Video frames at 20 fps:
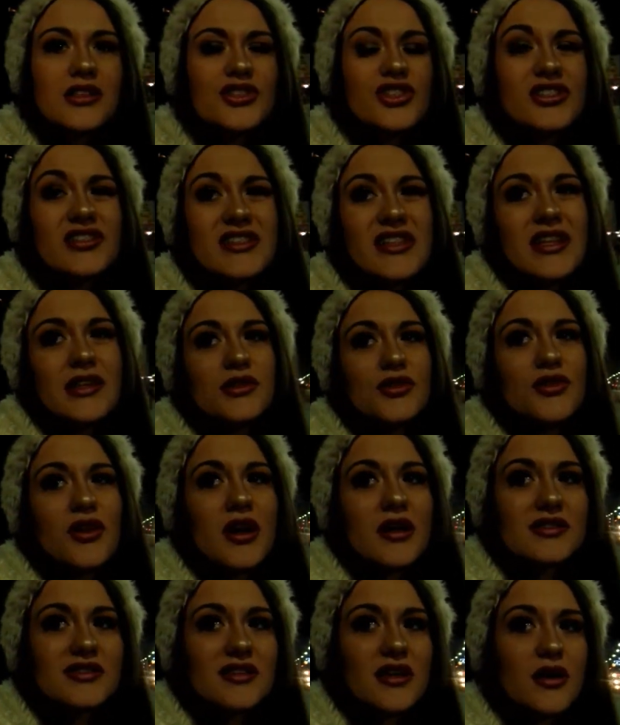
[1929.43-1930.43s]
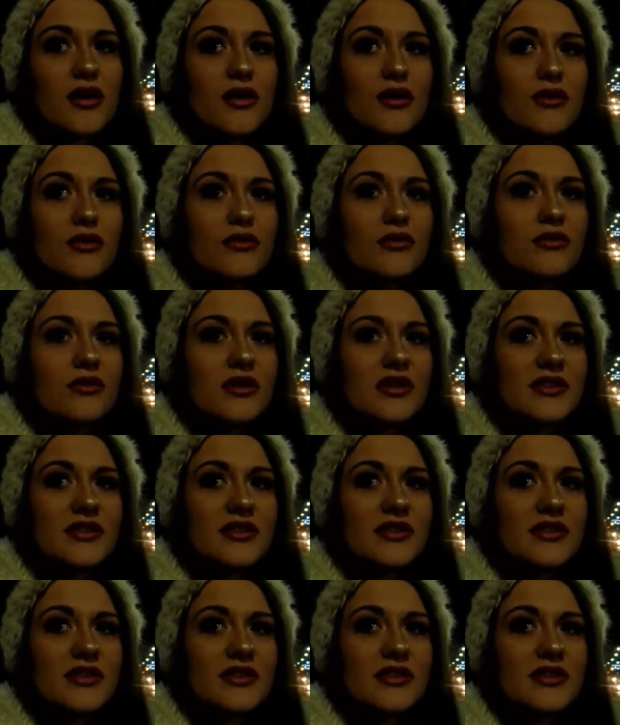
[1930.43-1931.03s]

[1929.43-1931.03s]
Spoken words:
just let you guys go,